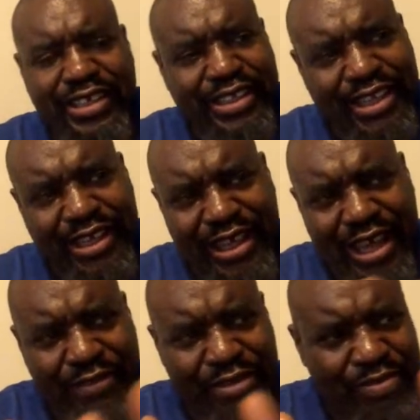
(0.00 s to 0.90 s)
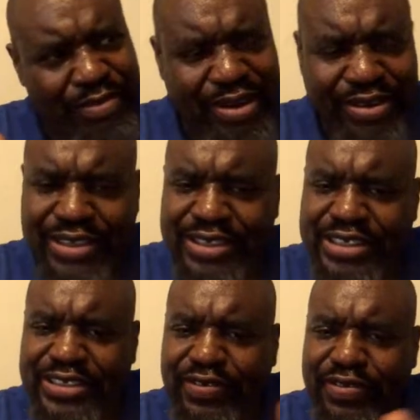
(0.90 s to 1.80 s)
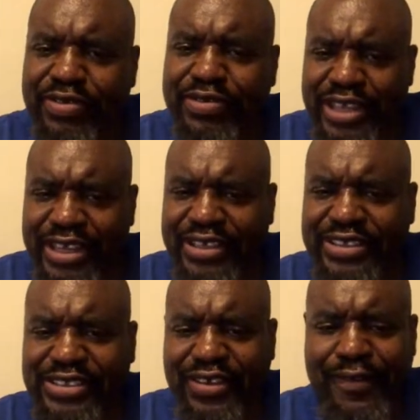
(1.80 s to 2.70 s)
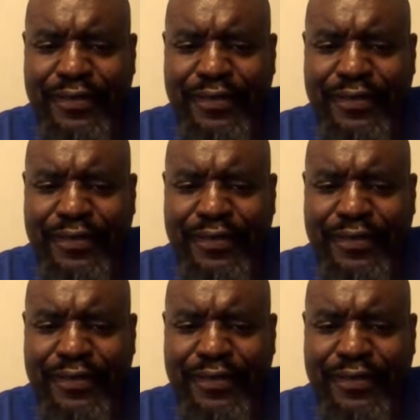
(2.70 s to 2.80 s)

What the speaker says: I think he came to America, did a few things,